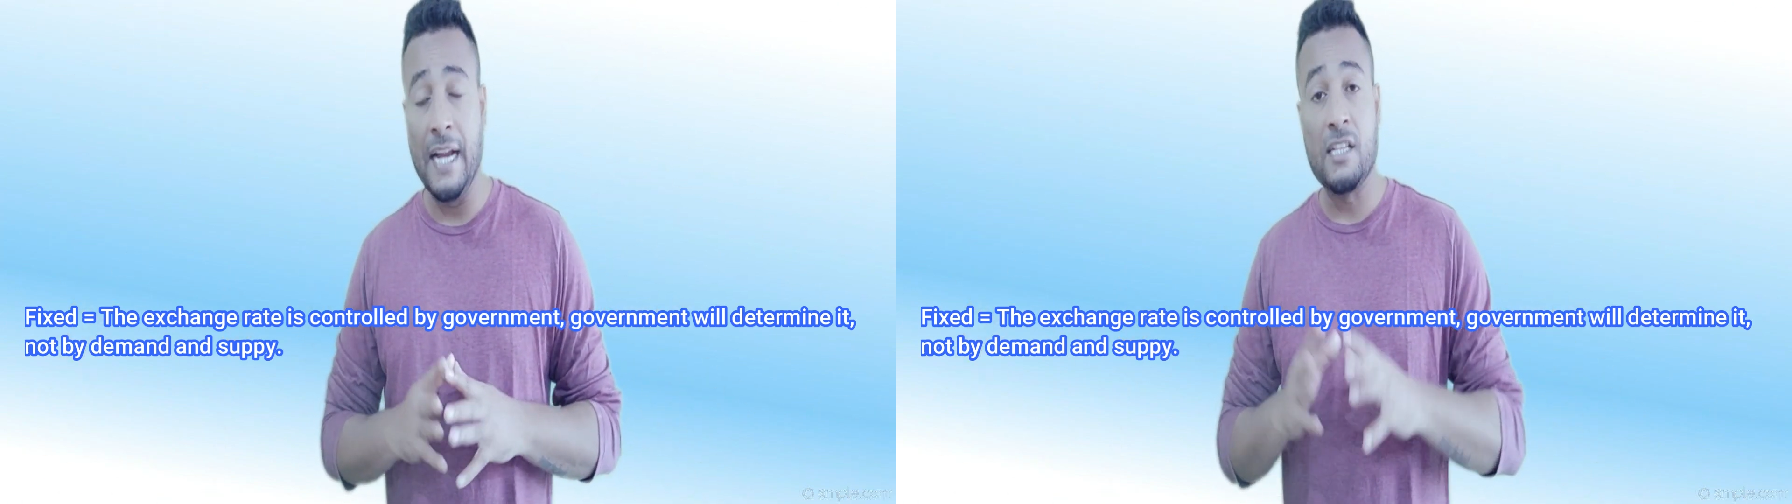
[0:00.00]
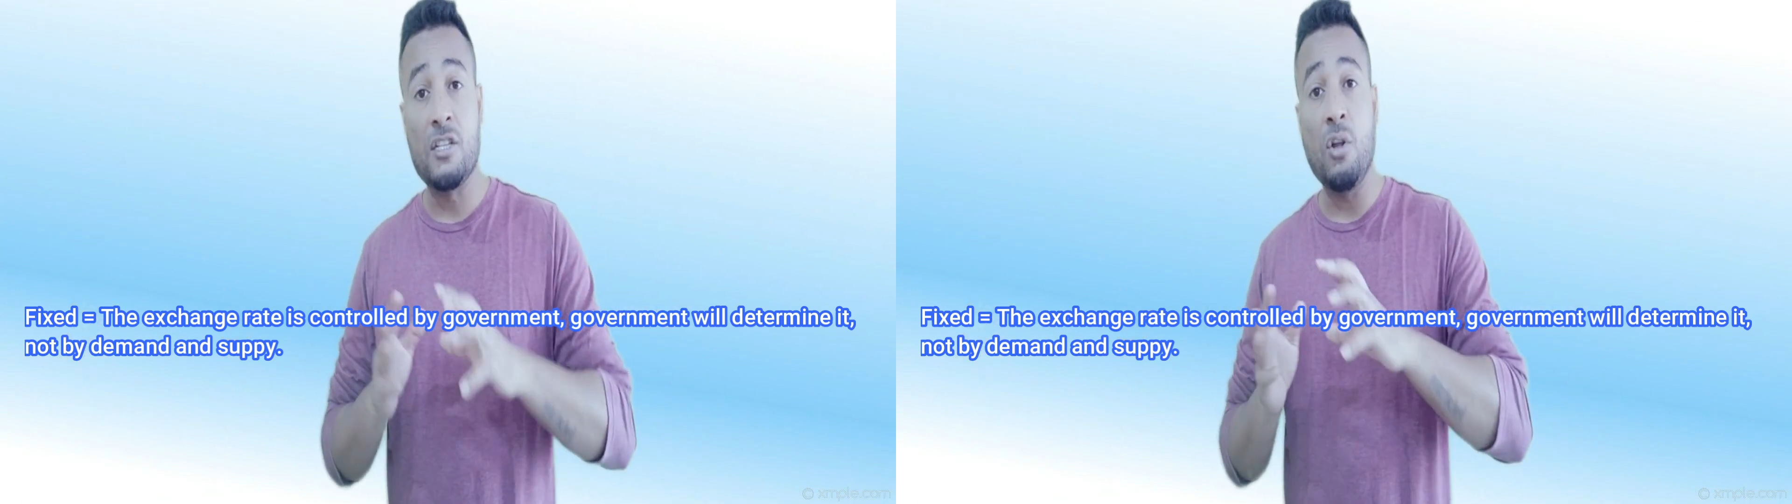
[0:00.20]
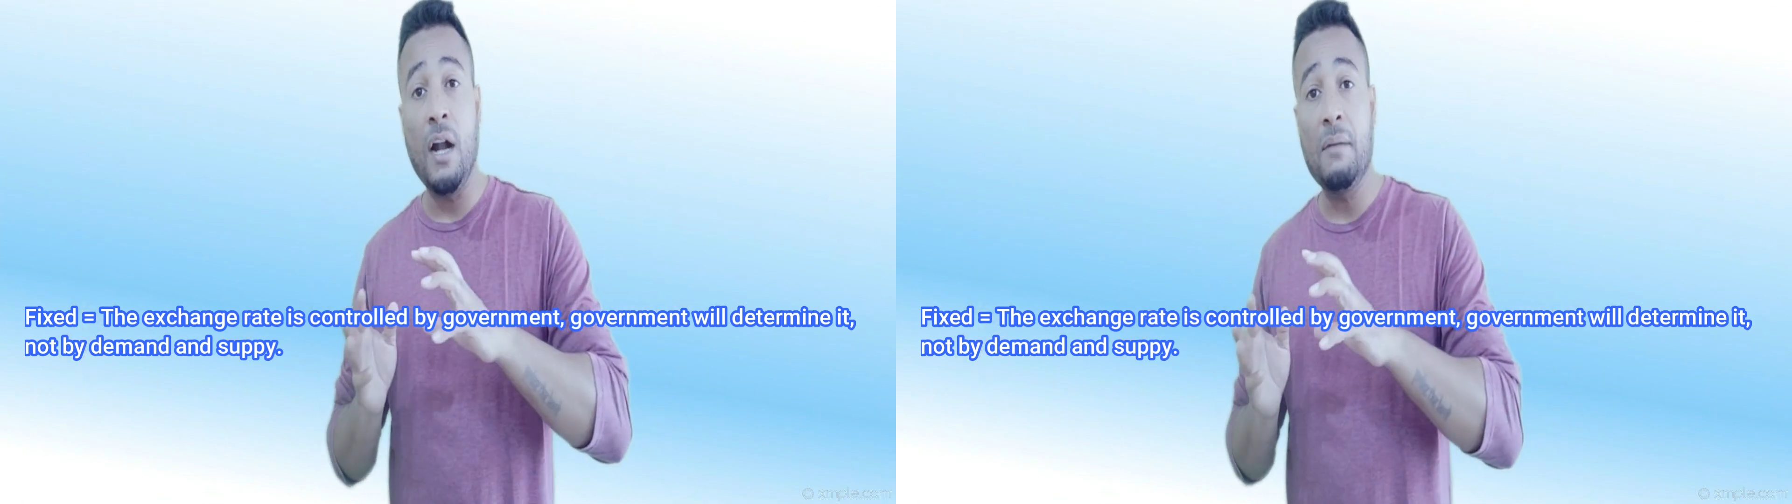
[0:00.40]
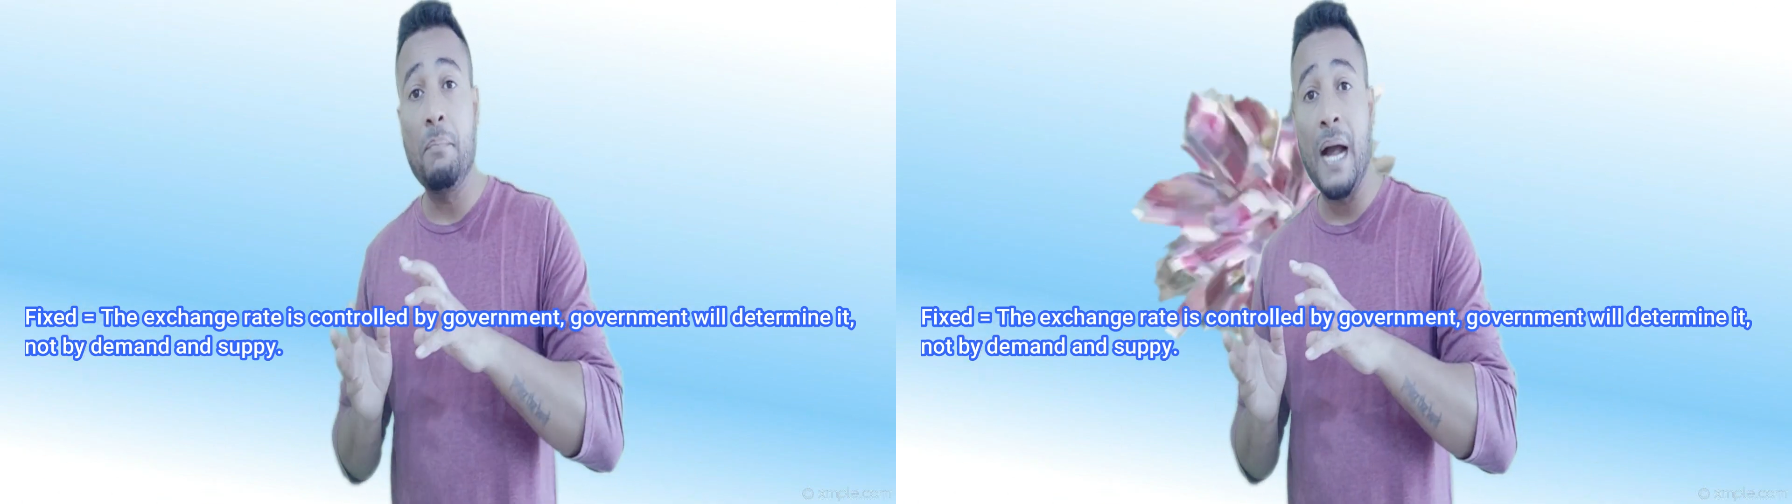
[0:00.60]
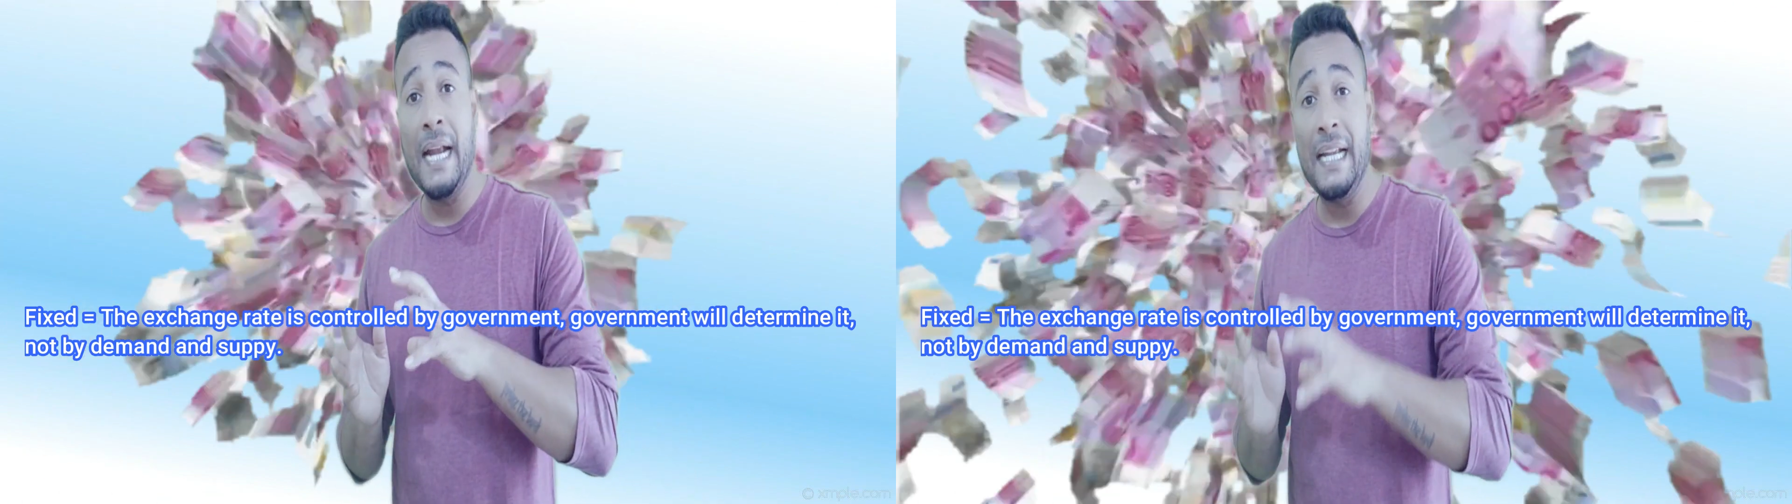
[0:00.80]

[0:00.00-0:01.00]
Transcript: It's not by